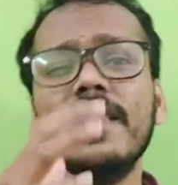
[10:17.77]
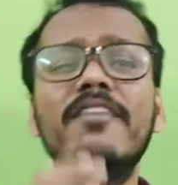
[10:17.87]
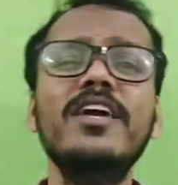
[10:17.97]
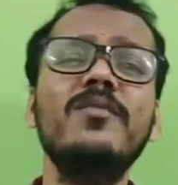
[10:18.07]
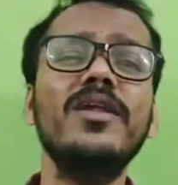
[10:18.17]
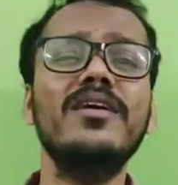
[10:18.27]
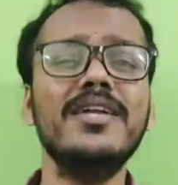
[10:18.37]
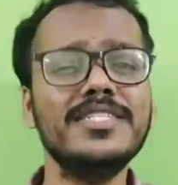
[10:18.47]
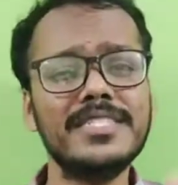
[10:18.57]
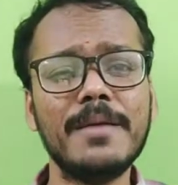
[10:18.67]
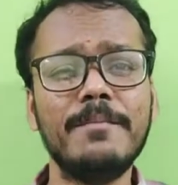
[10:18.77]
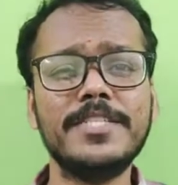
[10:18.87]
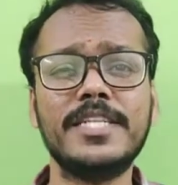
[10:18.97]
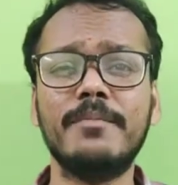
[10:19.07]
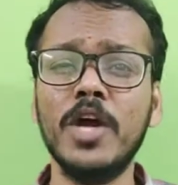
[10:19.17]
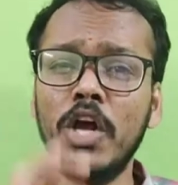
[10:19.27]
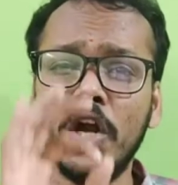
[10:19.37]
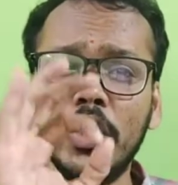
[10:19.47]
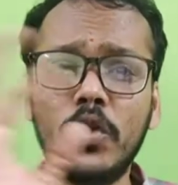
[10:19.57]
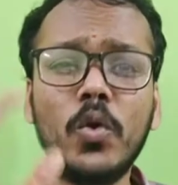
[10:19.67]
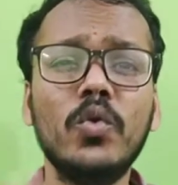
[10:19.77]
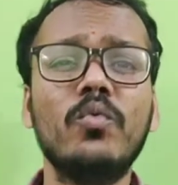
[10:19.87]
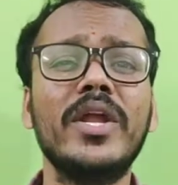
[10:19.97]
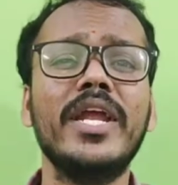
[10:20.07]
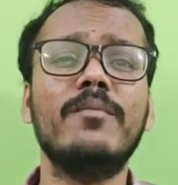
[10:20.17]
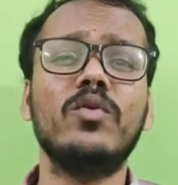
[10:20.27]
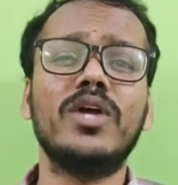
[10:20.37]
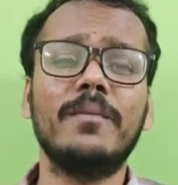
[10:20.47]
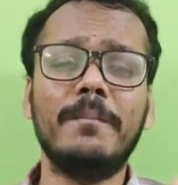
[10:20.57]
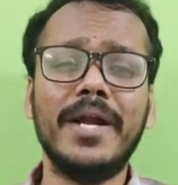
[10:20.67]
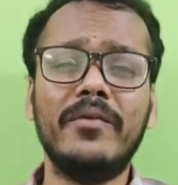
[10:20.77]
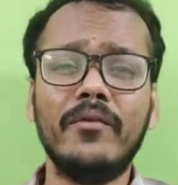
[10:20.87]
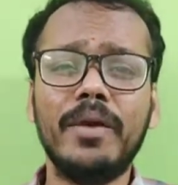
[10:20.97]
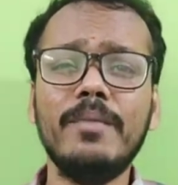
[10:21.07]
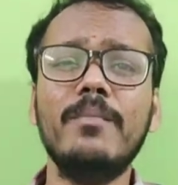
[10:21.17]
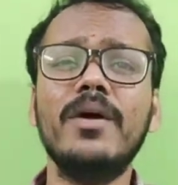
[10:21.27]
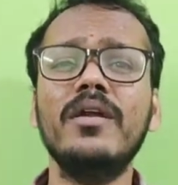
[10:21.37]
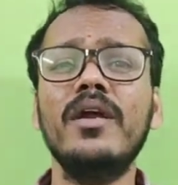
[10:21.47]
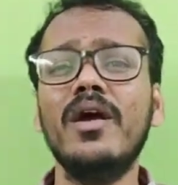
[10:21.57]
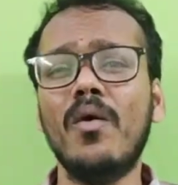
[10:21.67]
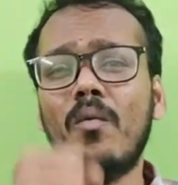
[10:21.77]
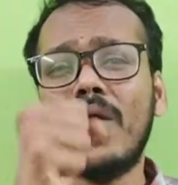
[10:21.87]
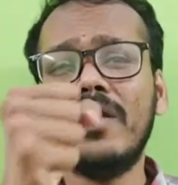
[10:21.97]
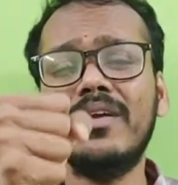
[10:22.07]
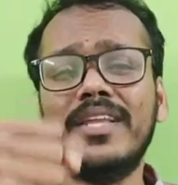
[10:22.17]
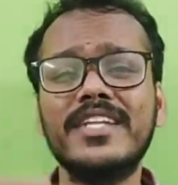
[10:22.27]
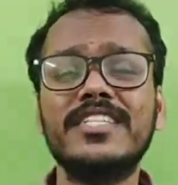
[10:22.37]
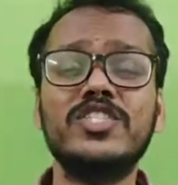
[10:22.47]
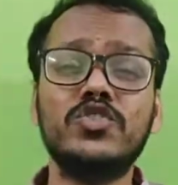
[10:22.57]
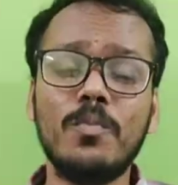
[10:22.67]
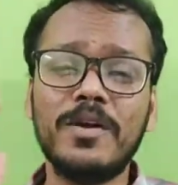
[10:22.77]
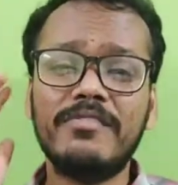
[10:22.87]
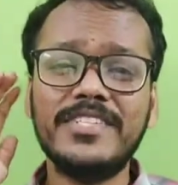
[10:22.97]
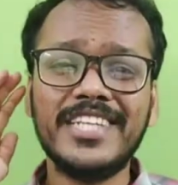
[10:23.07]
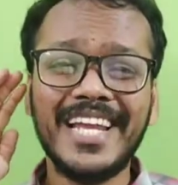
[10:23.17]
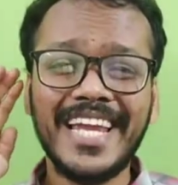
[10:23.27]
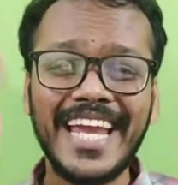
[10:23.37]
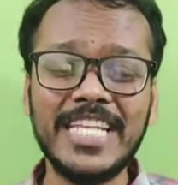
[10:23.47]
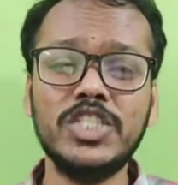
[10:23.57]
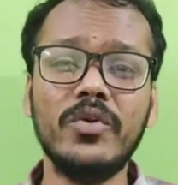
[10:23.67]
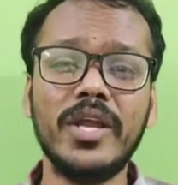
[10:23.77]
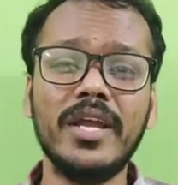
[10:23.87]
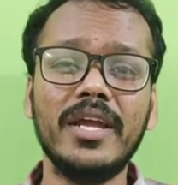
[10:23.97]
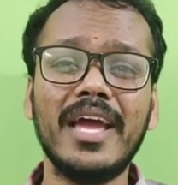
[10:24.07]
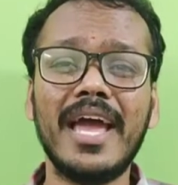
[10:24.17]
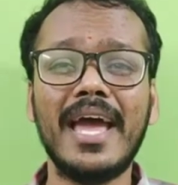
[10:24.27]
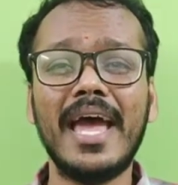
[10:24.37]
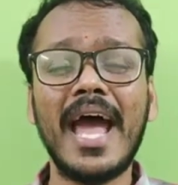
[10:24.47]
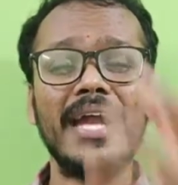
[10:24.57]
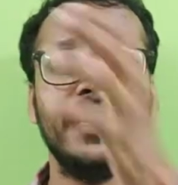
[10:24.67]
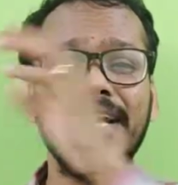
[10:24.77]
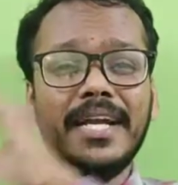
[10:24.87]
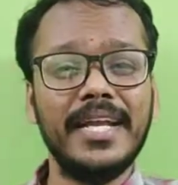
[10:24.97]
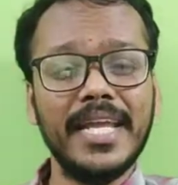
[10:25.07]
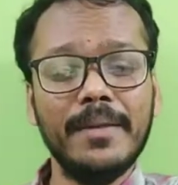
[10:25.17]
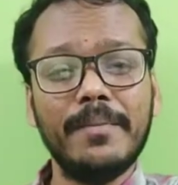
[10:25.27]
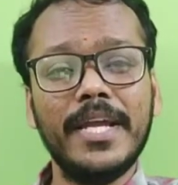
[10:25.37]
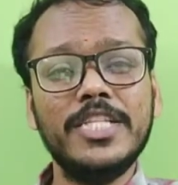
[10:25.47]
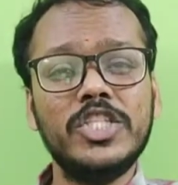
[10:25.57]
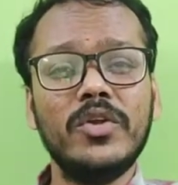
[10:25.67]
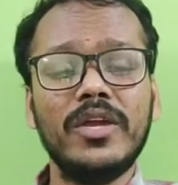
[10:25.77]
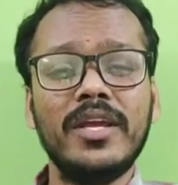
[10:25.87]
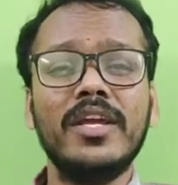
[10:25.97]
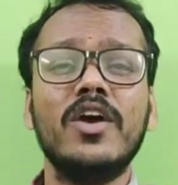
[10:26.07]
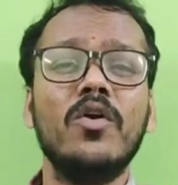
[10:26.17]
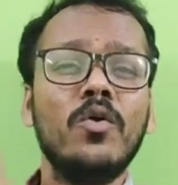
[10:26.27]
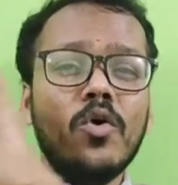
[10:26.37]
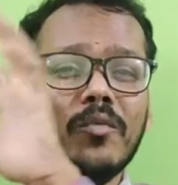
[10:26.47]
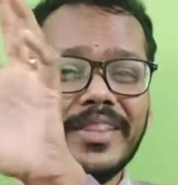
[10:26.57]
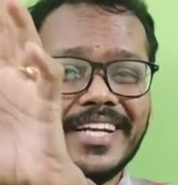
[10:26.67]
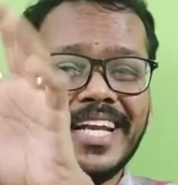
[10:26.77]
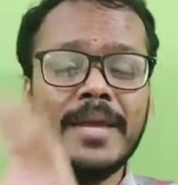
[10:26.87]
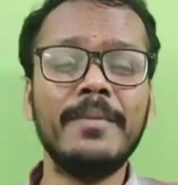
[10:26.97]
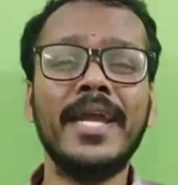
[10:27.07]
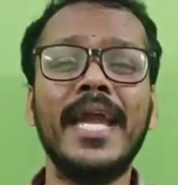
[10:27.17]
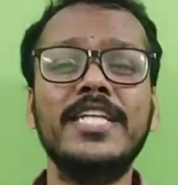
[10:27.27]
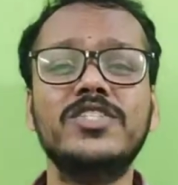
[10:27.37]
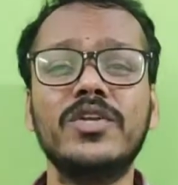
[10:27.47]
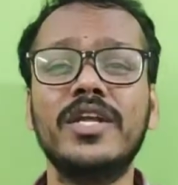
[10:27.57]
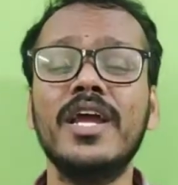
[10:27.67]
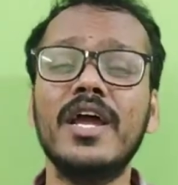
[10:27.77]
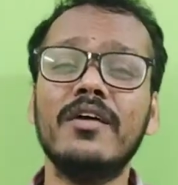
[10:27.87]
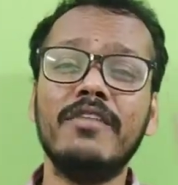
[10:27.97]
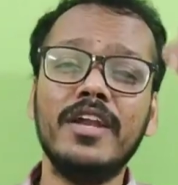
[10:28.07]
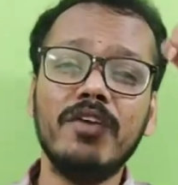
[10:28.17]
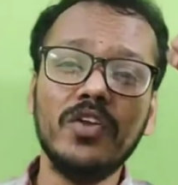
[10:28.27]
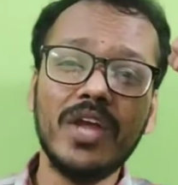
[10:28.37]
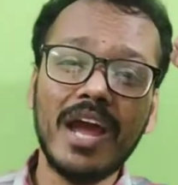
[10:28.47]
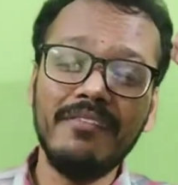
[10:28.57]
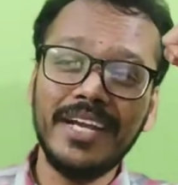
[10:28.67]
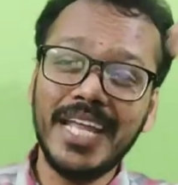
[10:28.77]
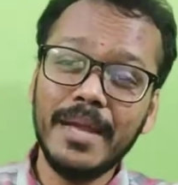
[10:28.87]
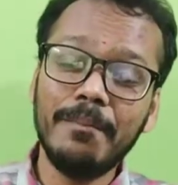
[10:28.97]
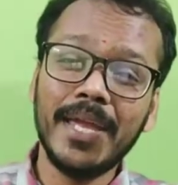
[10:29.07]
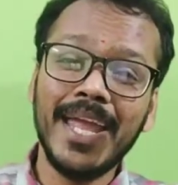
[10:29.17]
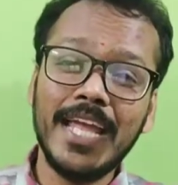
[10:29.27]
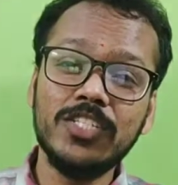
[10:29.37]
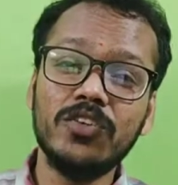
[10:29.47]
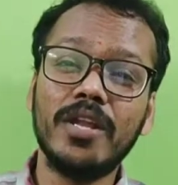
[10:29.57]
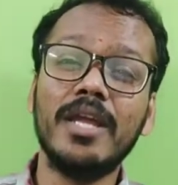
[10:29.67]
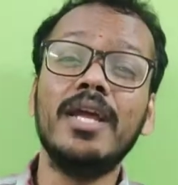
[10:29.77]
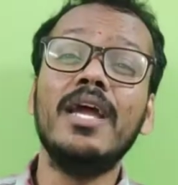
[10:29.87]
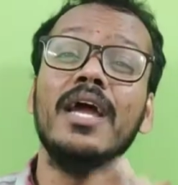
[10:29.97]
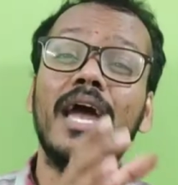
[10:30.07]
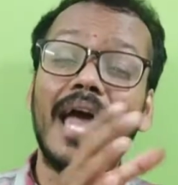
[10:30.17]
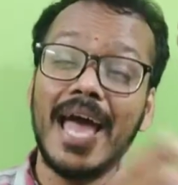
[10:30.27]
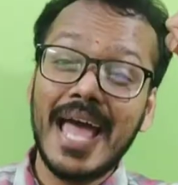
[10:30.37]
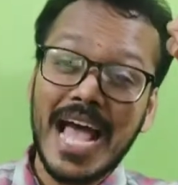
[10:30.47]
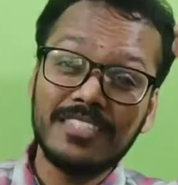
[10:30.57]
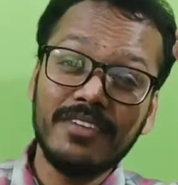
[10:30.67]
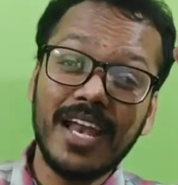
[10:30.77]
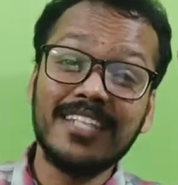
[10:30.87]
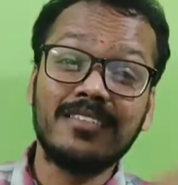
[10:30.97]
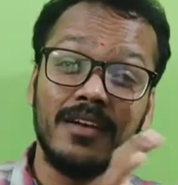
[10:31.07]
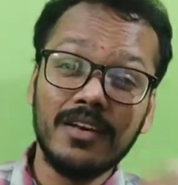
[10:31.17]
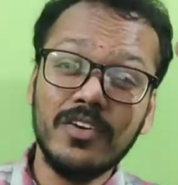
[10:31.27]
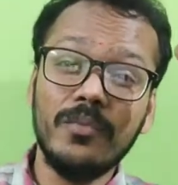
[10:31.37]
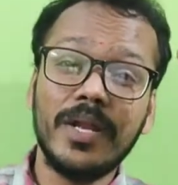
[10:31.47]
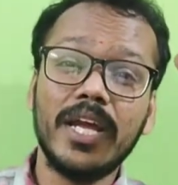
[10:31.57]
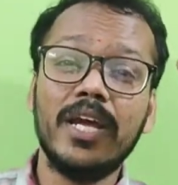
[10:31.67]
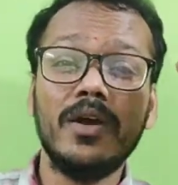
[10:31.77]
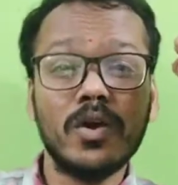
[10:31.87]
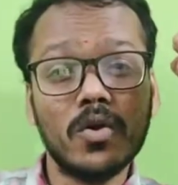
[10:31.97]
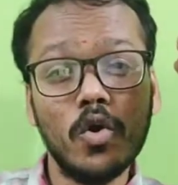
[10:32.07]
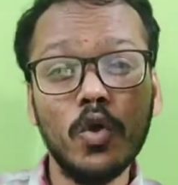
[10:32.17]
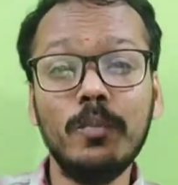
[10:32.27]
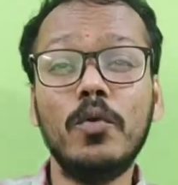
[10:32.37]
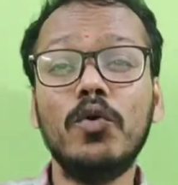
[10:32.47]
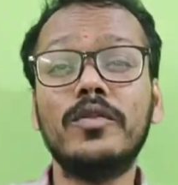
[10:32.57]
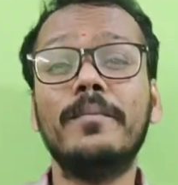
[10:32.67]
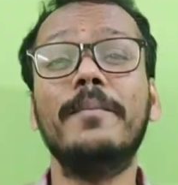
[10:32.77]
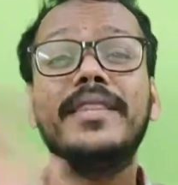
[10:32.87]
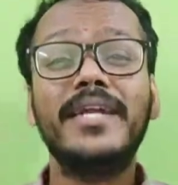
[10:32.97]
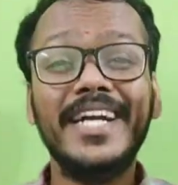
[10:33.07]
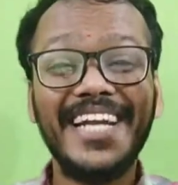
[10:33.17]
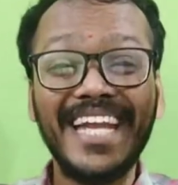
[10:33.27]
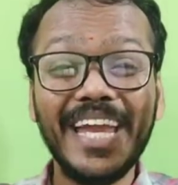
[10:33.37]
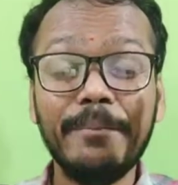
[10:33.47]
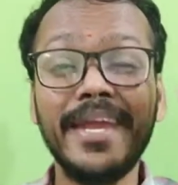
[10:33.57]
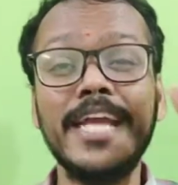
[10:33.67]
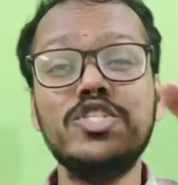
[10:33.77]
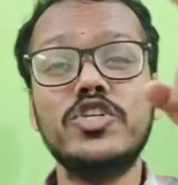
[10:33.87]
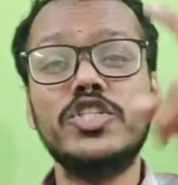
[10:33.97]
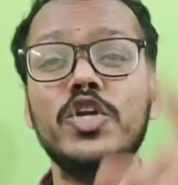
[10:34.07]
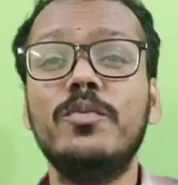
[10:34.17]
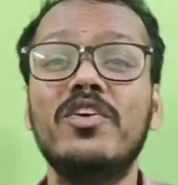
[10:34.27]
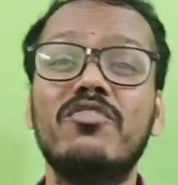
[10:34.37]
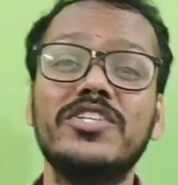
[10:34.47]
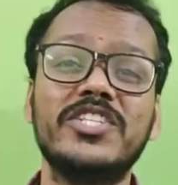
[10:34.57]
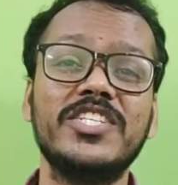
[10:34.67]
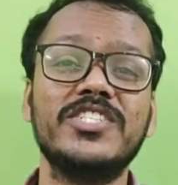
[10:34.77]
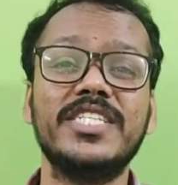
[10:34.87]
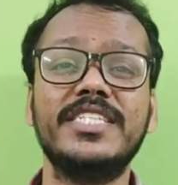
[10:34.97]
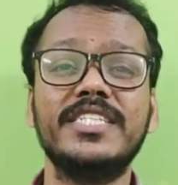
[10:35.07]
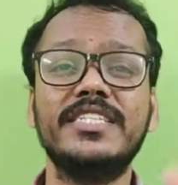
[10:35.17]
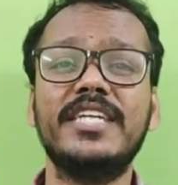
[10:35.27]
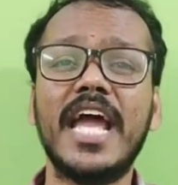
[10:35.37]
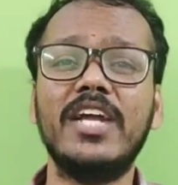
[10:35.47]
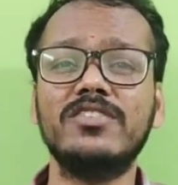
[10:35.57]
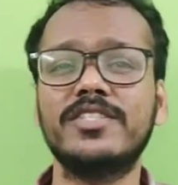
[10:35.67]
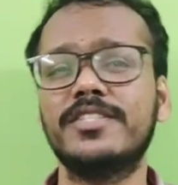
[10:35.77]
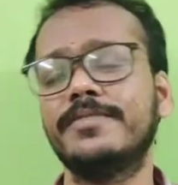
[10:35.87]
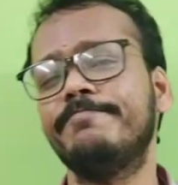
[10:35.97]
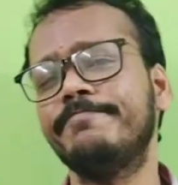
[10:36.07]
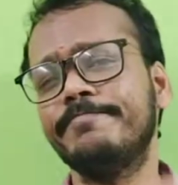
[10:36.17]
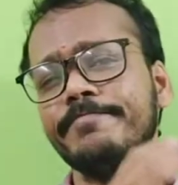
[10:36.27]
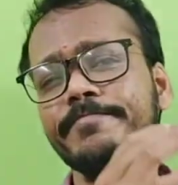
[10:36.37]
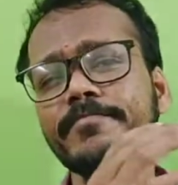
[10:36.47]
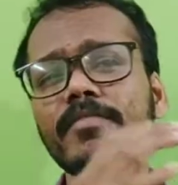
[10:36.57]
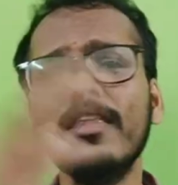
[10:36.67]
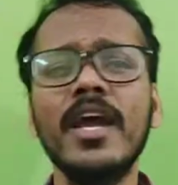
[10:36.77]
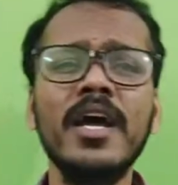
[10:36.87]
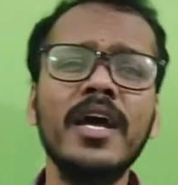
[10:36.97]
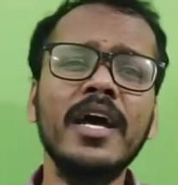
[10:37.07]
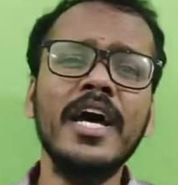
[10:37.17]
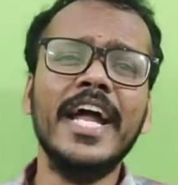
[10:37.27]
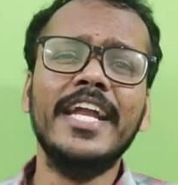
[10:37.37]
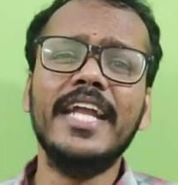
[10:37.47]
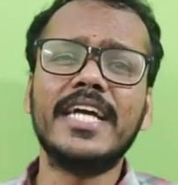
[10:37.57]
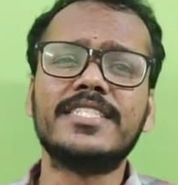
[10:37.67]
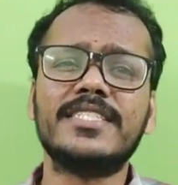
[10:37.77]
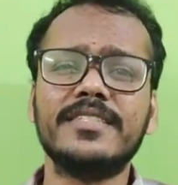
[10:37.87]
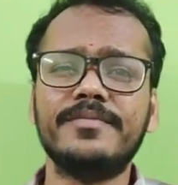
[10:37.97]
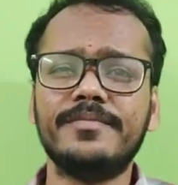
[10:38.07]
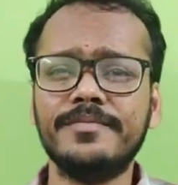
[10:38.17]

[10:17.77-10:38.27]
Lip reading: We'll be learning step by step. Don't worry about that. But remember, whenever there is a superficial injury and deep injury, go with deep injury. Whenever you have deep injury as well as nerve break, code both, but deep injury should be your first listed diagnosis. Next,